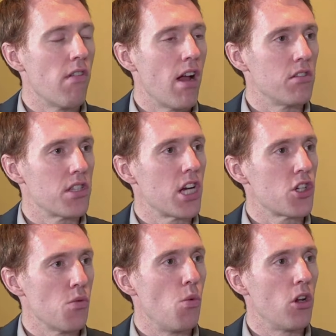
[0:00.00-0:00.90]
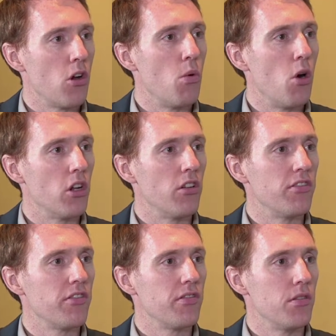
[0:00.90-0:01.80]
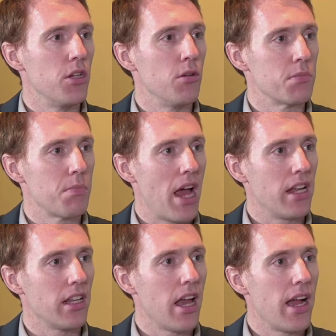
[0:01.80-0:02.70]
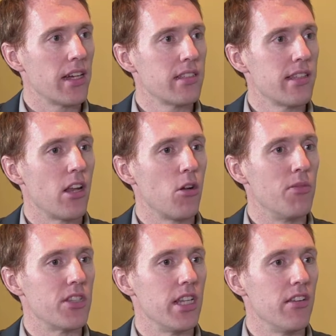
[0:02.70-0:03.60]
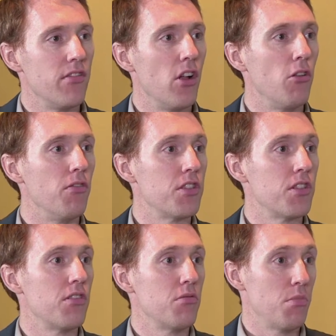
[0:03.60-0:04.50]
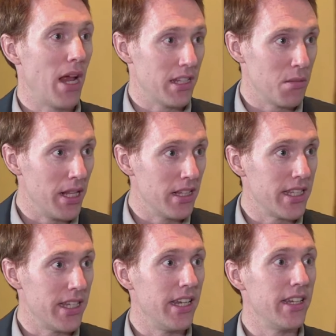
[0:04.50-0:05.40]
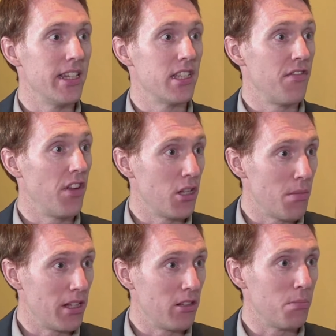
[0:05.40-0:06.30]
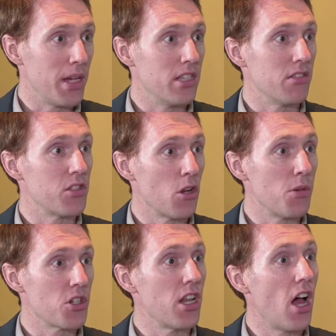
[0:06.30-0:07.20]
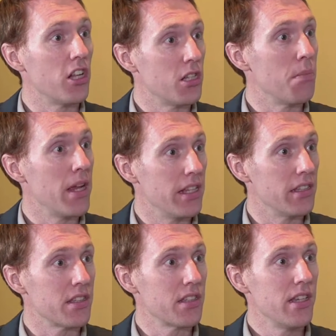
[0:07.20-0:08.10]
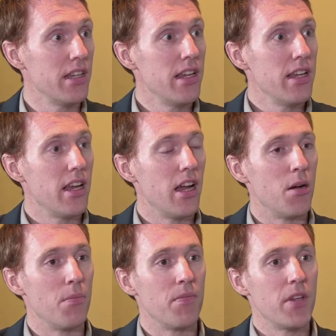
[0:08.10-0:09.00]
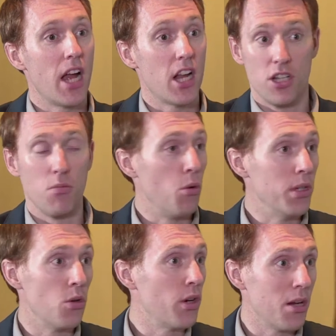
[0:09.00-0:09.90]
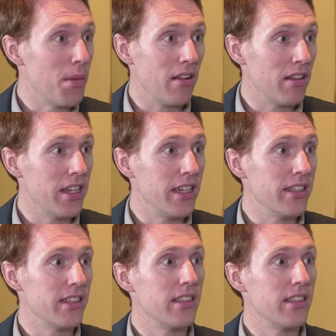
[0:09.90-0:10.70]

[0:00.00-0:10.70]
around Section 101 of US Patent Act. That obviously involves patentability. It's a fundamental piece of so much that underpins actually what we're talking about here